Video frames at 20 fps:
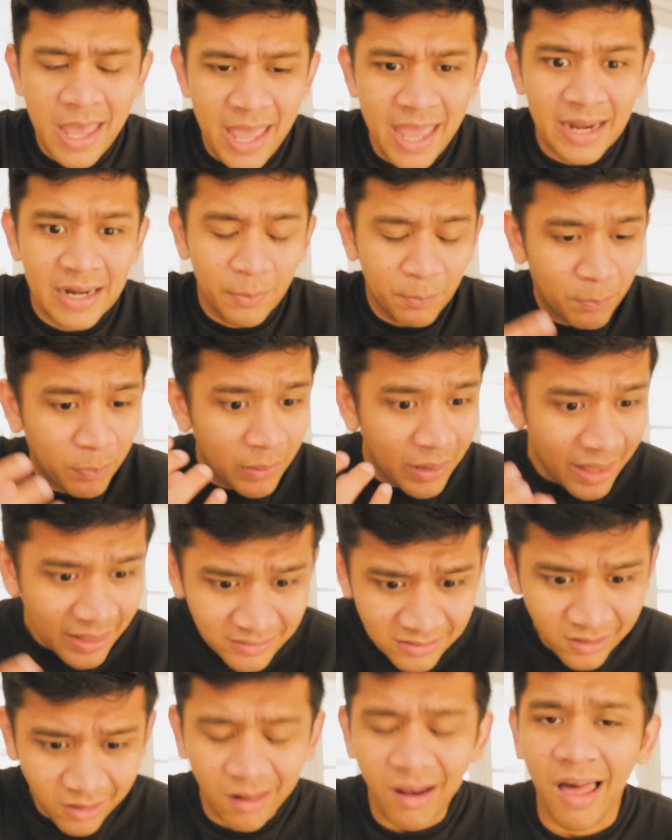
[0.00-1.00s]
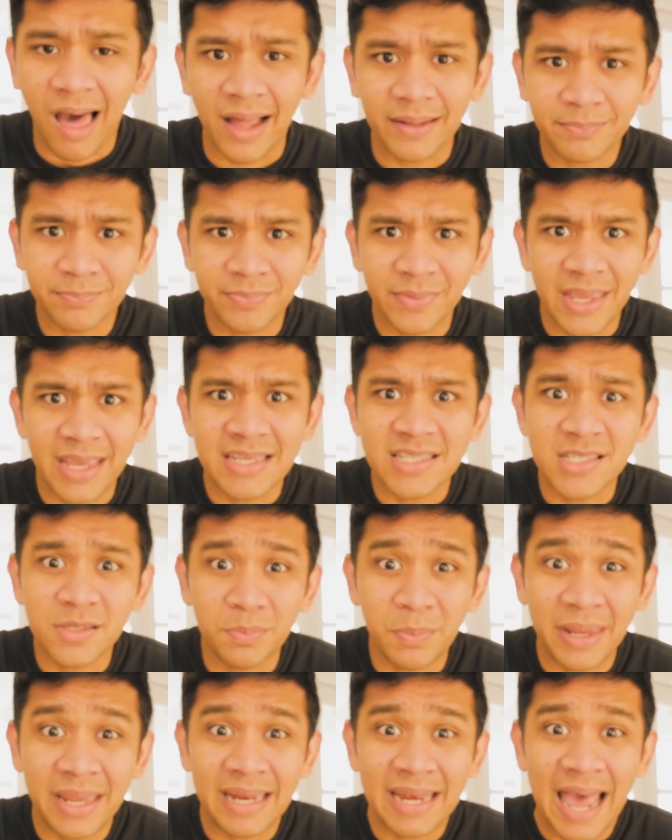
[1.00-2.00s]
And a blood clot is
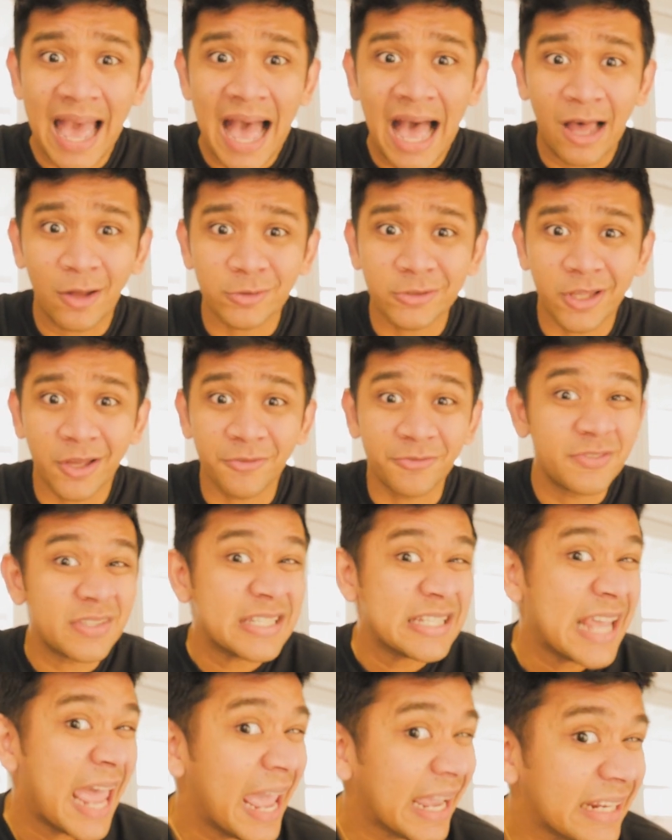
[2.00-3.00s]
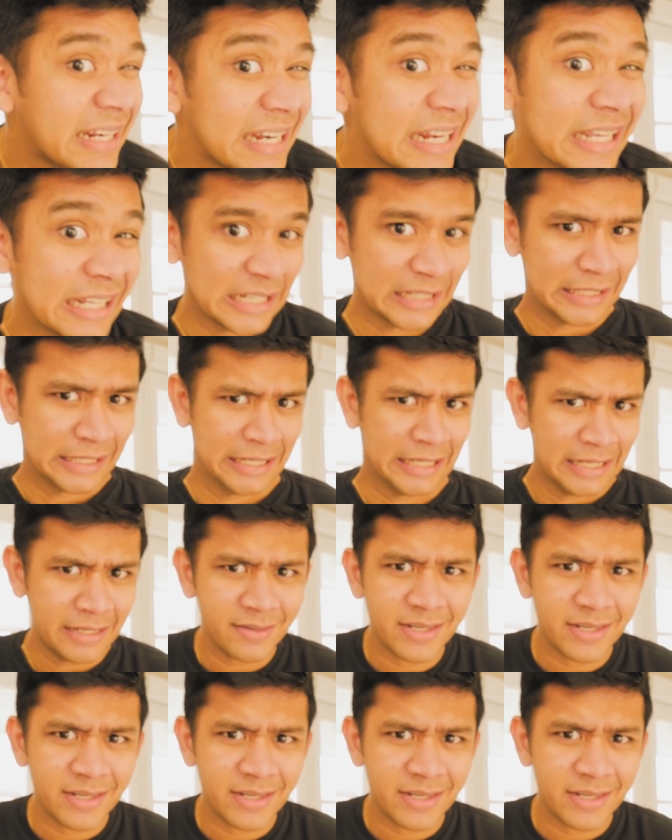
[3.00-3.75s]
made out of technically